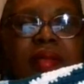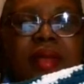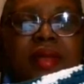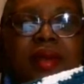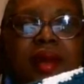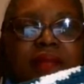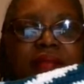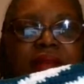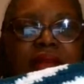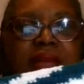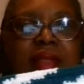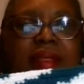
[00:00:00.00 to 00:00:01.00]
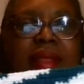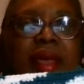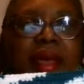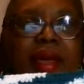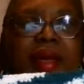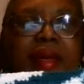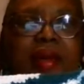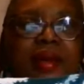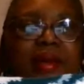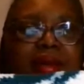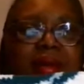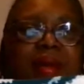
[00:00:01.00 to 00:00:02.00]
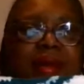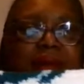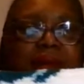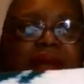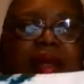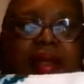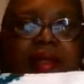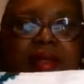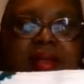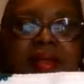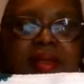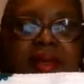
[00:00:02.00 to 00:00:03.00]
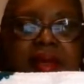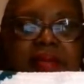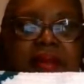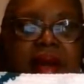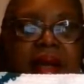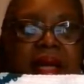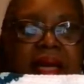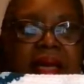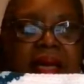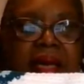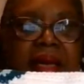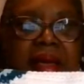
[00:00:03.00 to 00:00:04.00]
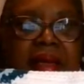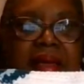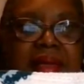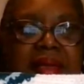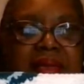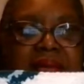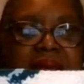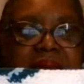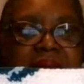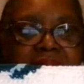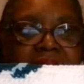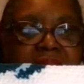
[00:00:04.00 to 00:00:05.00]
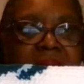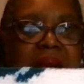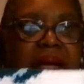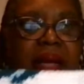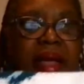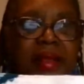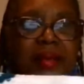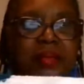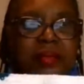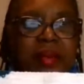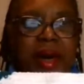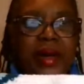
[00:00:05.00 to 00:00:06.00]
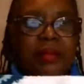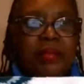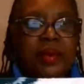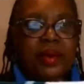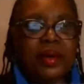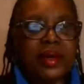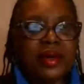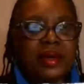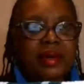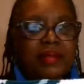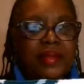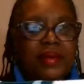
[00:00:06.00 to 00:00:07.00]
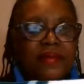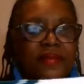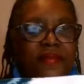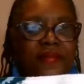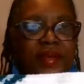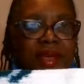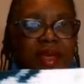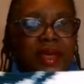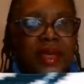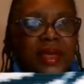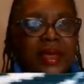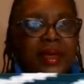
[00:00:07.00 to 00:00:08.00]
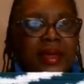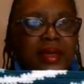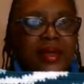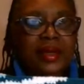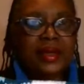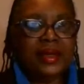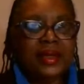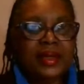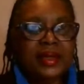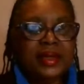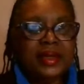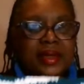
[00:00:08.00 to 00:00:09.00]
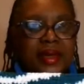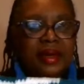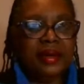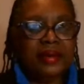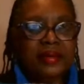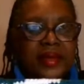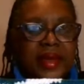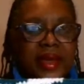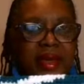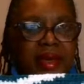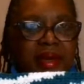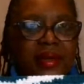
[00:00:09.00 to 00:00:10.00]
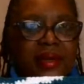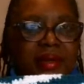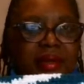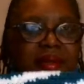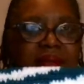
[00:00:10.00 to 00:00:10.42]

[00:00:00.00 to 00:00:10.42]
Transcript: the dolphin in there. I got sun rays, and I got bottom part of the fin over here,